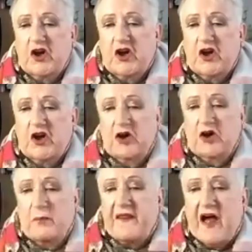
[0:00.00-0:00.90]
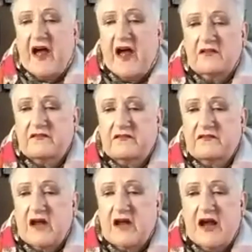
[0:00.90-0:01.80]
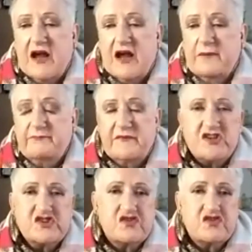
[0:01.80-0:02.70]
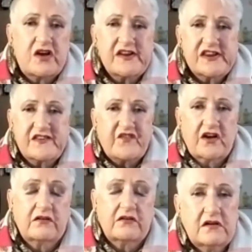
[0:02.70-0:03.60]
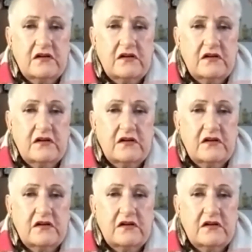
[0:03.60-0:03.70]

up with that um, later on, Stefano.